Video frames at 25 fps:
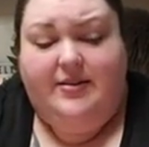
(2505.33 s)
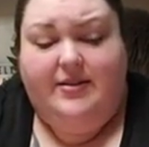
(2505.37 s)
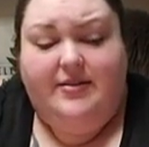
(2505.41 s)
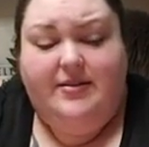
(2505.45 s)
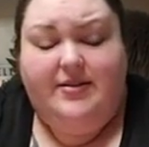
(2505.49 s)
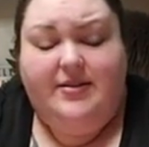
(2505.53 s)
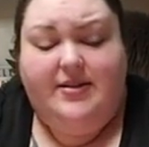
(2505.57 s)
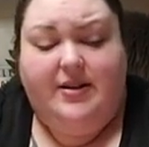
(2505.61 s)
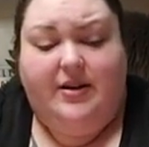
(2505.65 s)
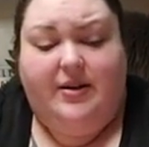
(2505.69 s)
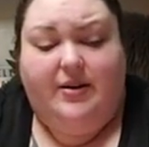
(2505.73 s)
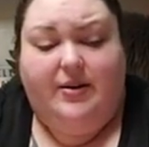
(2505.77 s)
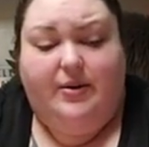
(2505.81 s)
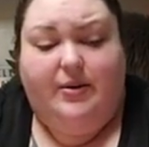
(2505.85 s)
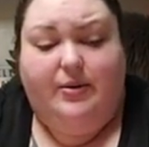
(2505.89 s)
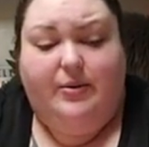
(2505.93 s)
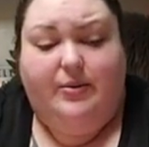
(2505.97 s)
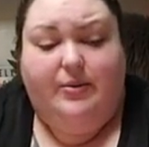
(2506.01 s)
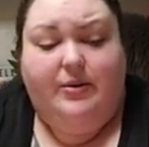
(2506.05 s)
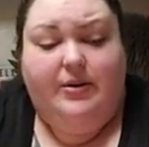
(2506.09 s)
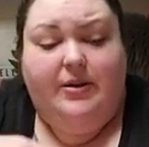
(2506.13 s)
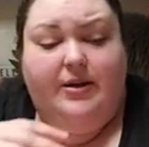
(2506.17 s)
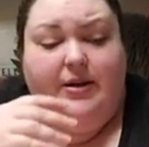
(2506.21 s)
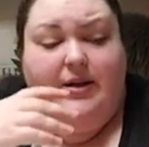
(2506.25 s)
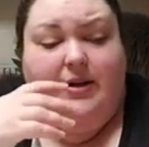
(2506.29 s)

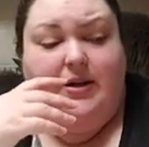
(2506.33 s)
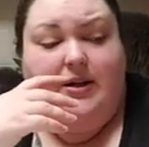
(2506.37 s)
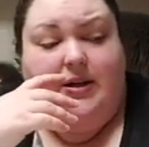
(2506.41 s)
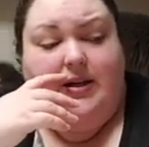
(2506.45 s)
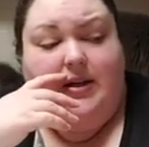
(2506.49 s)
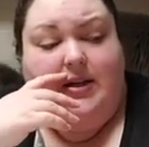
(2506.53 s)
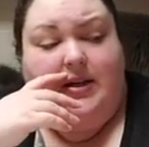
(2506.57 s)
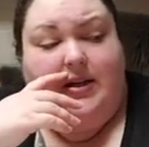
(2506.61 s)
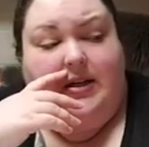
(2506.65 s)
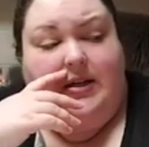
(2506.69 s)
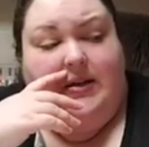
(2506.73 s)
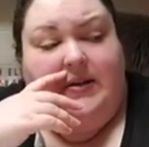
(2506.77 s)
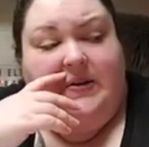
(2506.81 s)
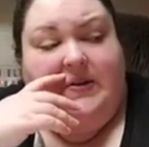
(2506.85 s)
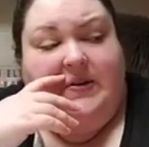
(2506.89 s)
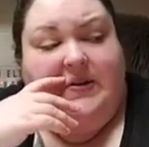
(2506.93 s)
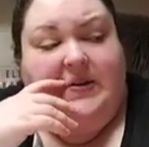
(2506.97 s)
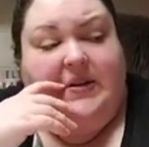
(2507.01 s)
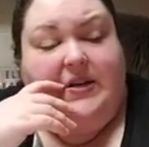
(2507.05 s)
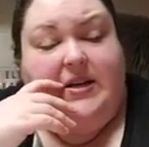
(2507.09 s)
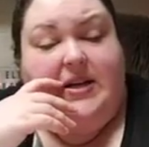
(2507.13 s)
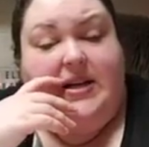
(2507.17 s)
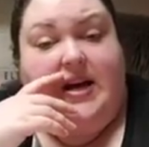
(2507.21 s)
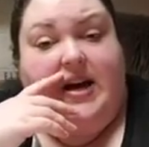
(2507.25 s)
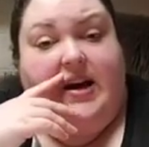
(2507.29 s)
So,
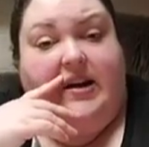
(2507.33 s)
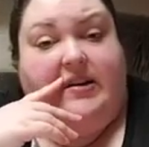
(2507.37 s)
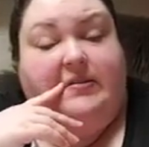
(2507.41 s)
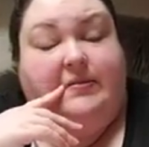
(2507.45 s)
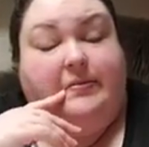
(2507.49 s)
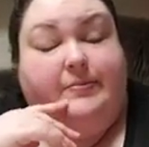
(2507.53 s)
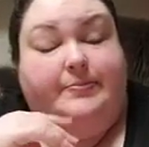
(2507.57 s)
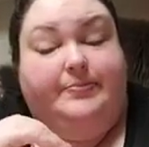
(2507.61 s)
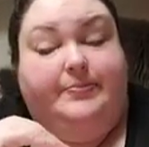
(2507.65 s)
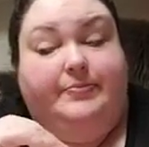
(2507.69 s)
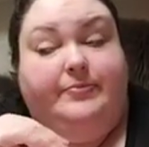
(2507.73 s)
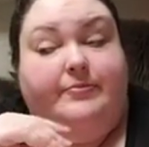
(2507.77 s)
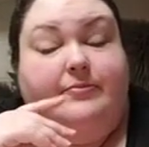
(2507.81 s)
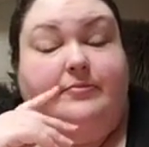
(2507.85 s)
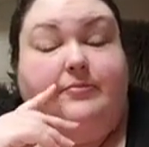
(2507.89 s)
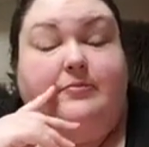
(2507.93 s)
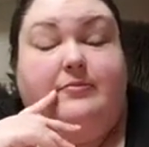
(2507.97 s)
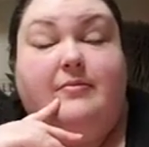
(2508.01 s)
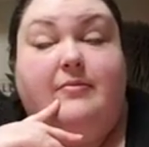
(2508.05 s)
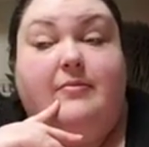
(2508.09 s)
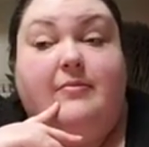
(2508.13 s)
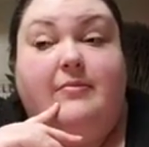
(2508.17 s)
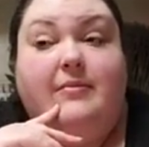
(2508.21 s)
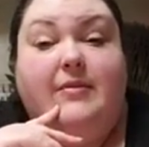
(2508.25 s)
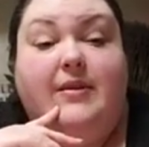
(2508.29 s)
yeah.
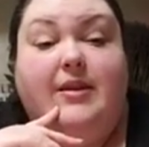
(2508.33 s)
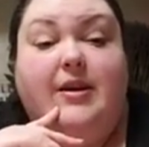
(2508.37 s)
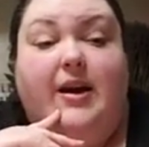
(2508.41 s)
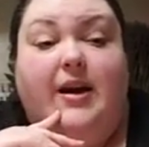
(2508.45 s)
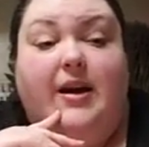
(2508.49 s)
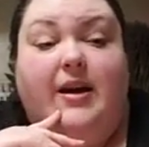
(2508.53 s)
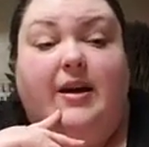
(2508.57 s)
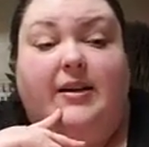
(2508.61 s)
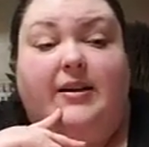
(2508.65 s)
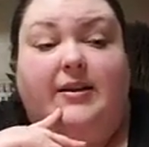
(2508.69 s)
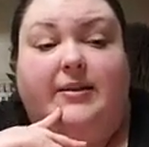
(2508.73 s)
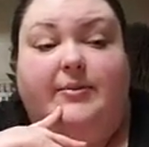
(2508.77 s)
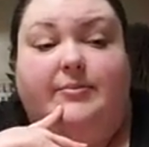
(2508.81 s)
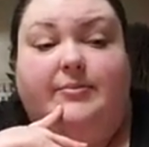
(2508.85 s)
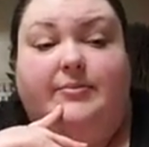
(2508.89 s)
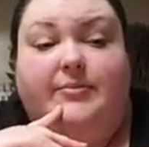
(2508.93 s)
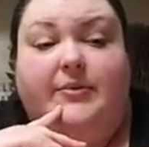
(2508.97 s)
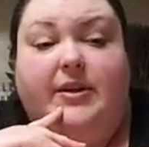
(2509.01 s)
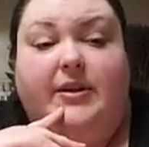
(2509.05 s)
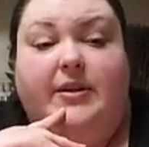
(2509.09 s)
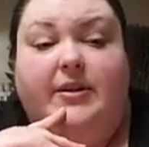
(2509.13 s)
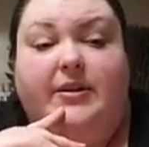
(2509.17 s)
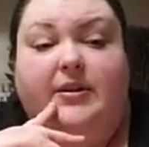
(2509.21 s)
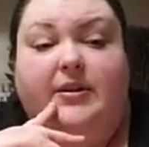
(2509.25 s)
I